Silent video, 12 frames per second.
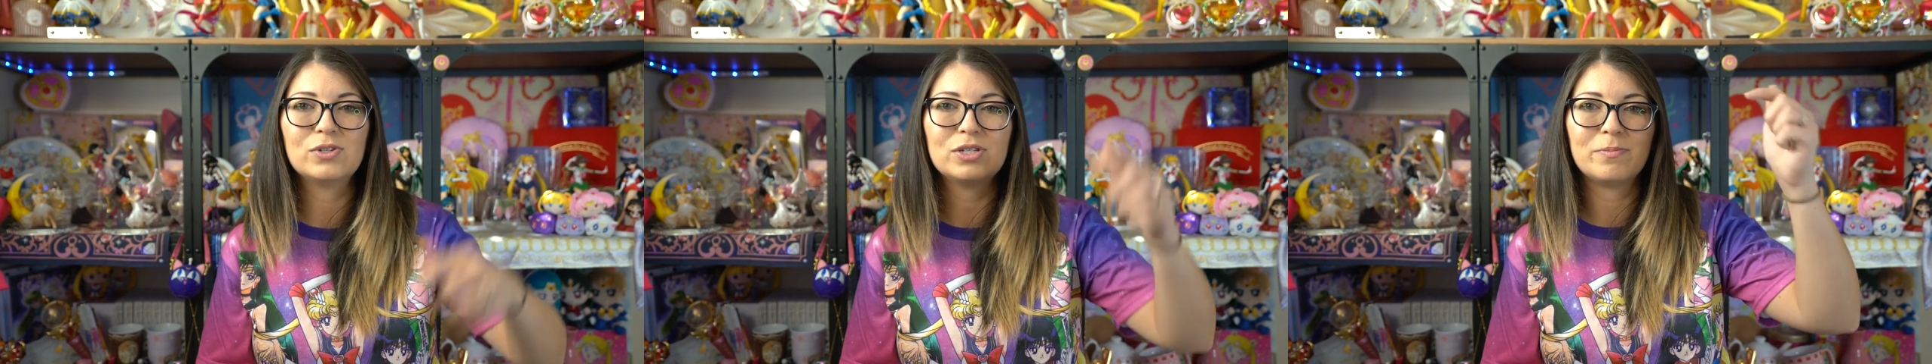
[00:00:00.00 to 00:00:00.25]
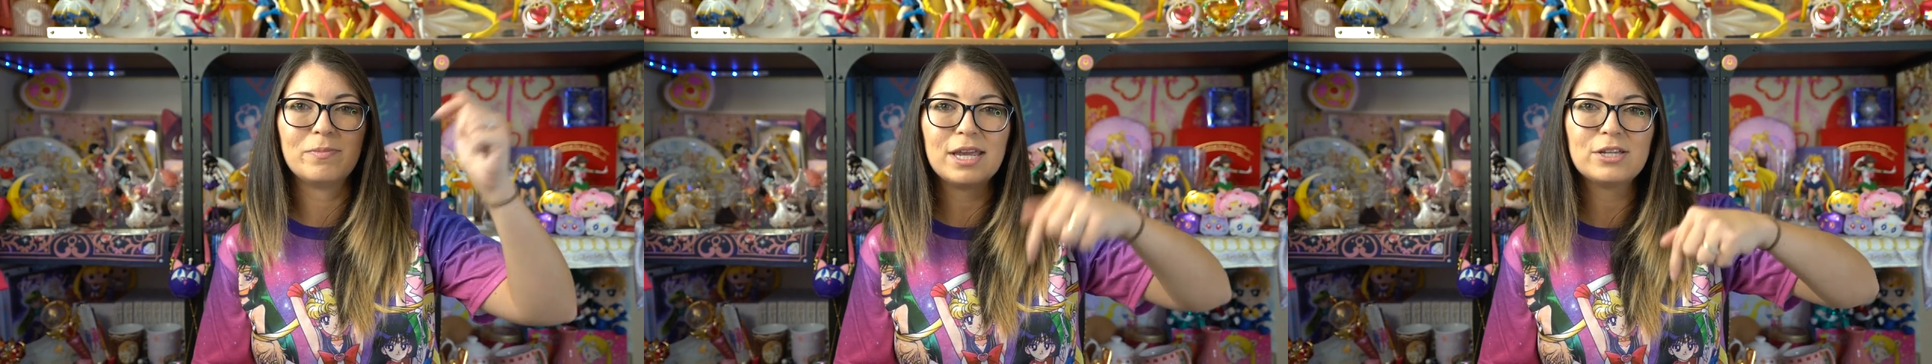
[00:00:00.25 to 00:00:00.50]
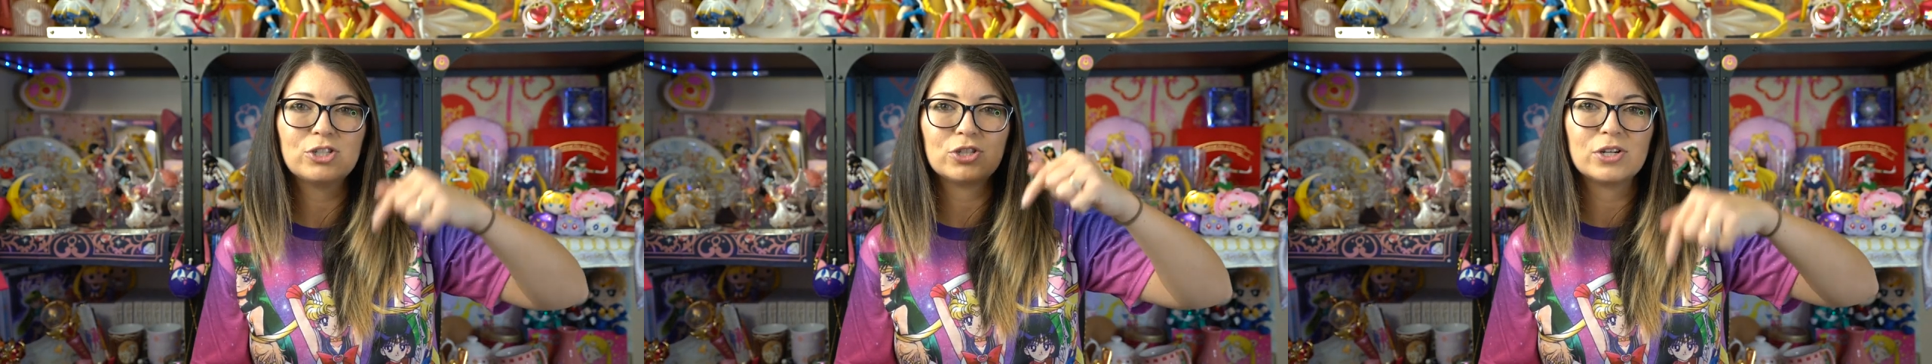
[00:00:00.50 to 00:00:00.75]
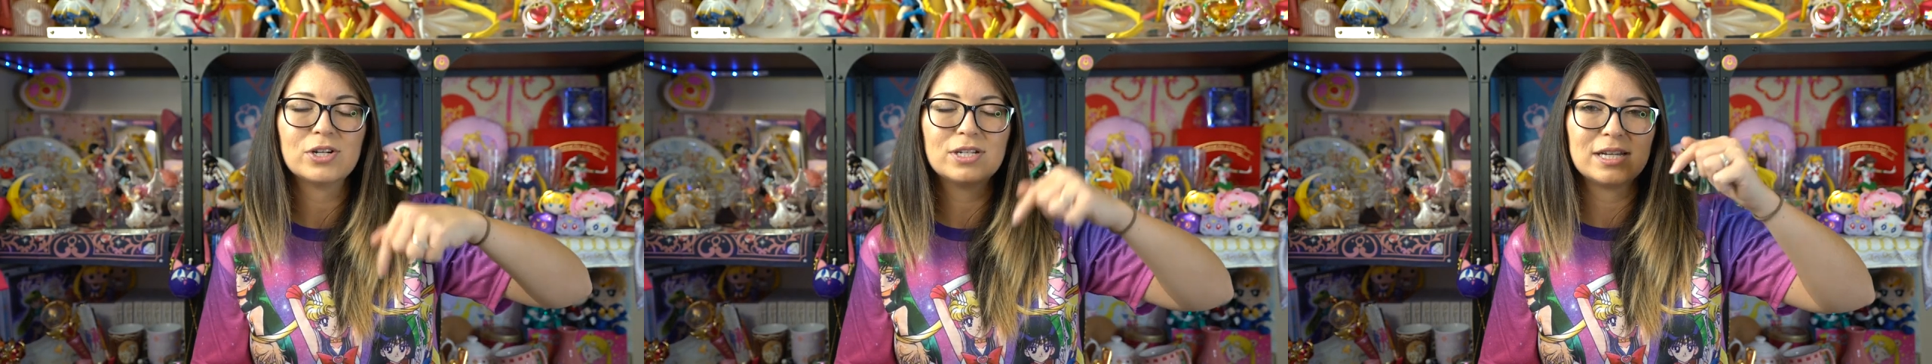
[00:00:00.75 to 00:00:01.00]
so make
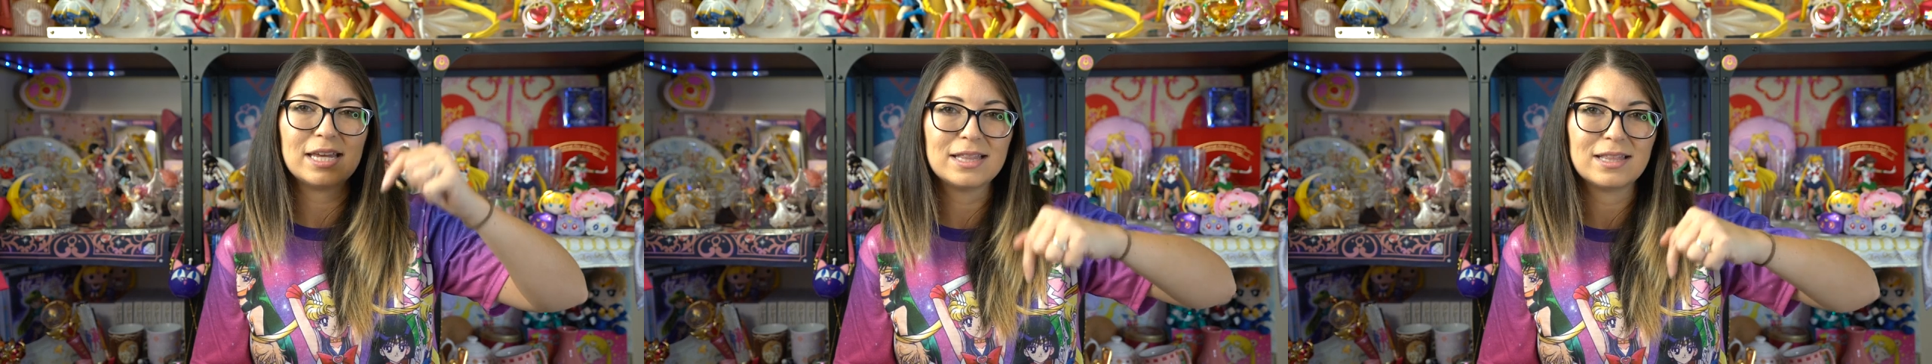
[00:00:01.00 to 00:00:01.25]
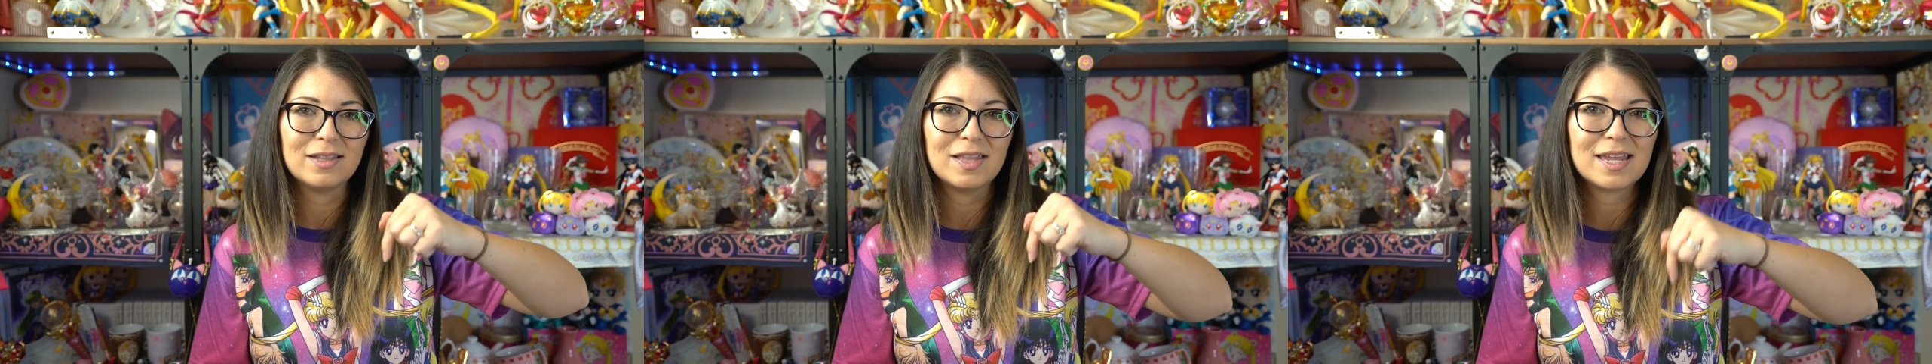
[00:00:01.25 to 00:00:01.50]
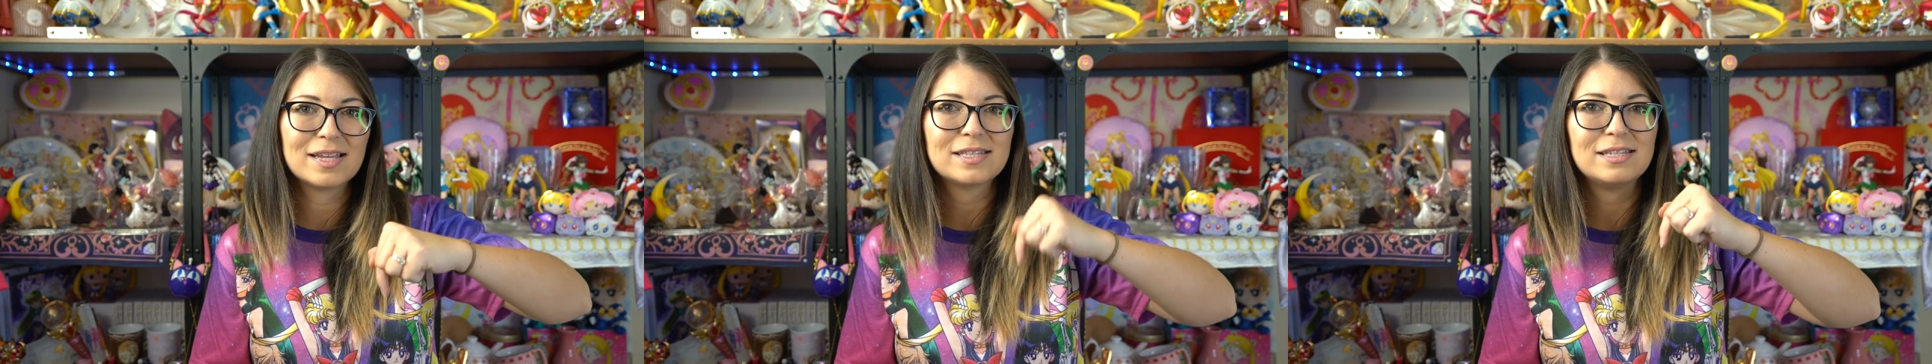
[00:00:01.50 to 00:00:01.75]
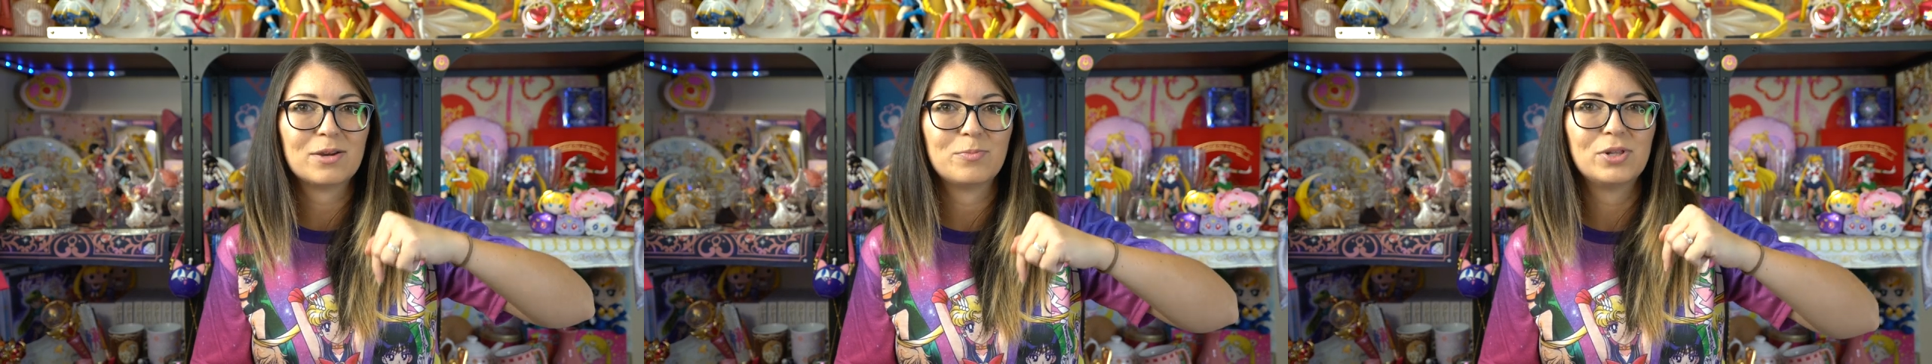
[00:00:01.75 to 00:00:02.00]
sure to hit the links
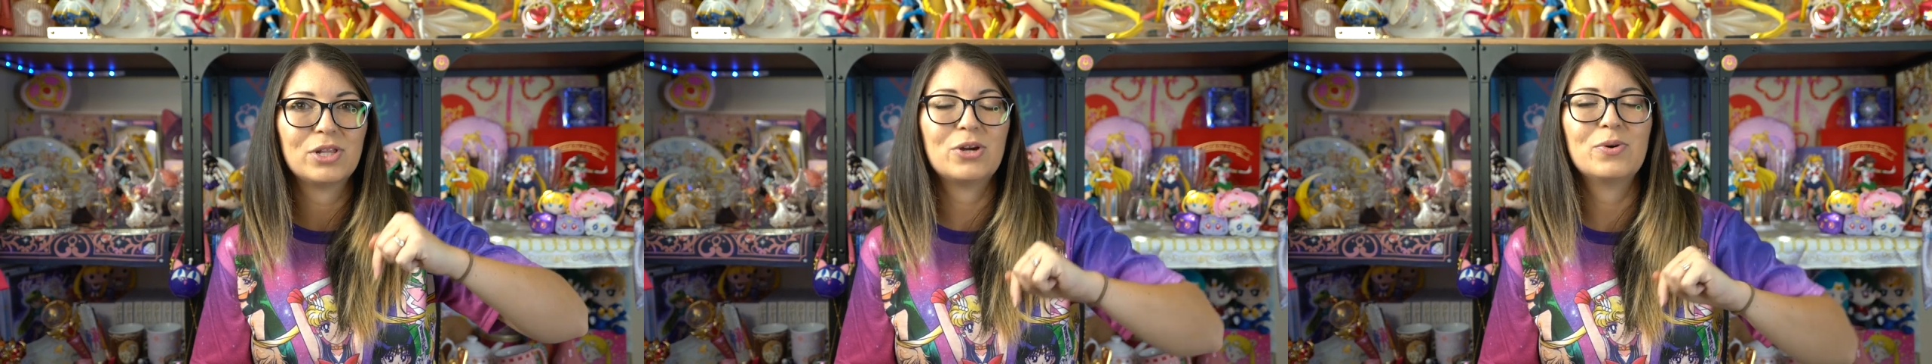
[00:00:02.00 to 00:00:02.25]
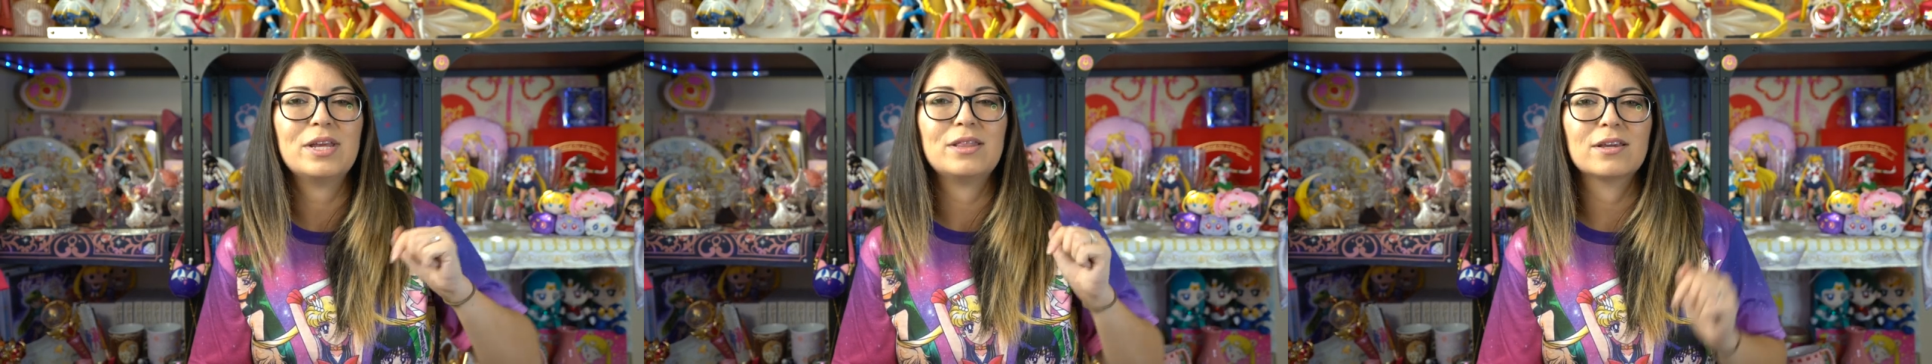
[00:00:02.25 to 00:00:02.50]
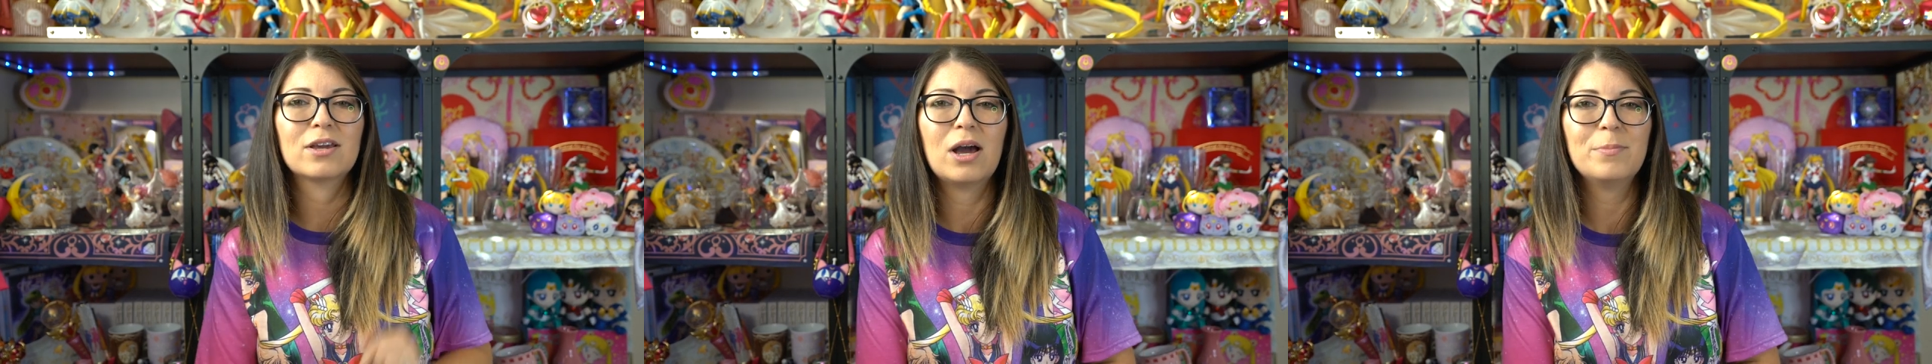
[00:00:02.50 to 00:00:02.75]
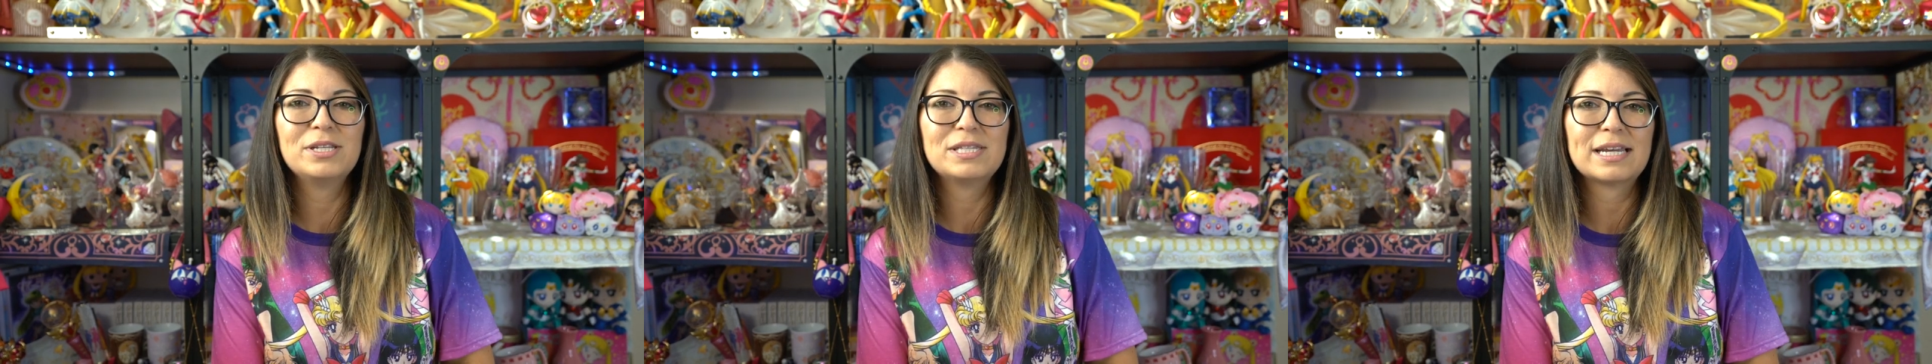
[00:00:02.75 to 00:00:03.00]
down below in the
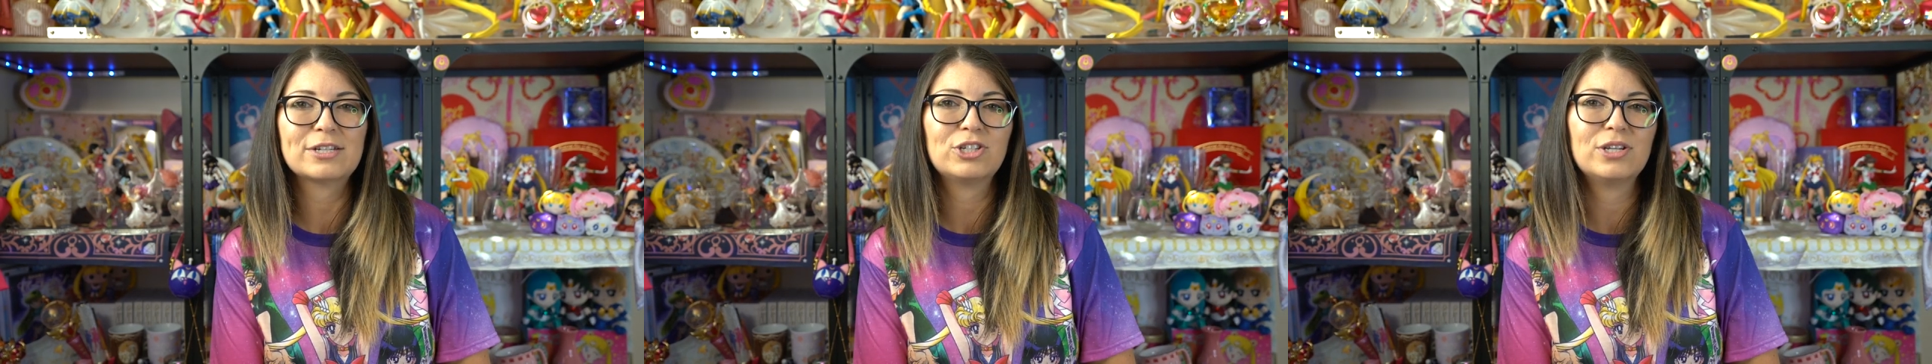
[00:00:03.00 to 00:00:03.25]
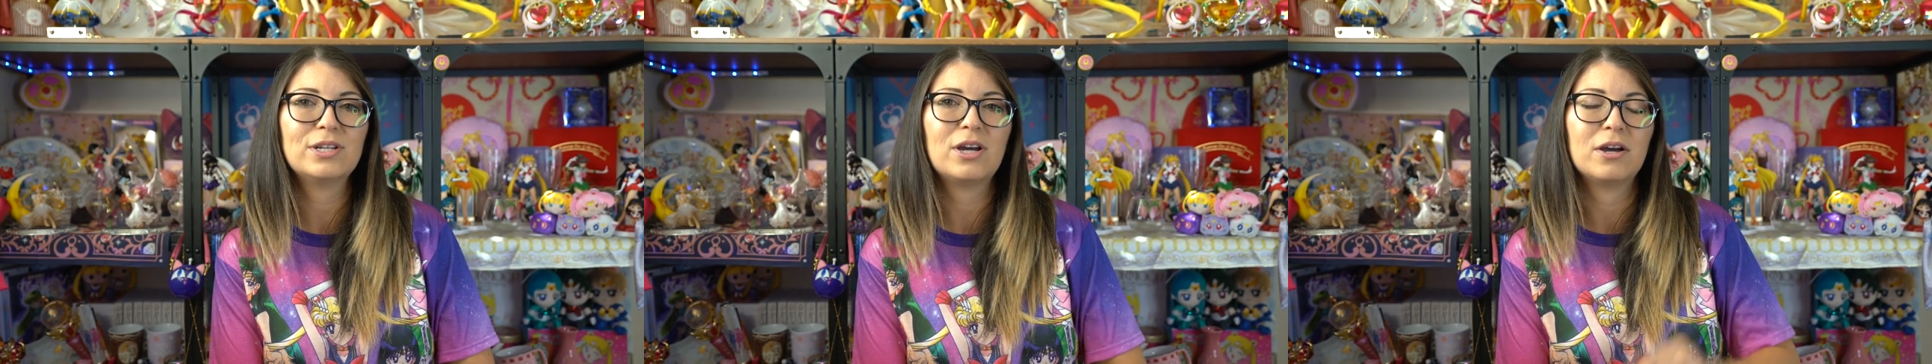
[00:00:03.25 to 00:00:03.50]
comment section.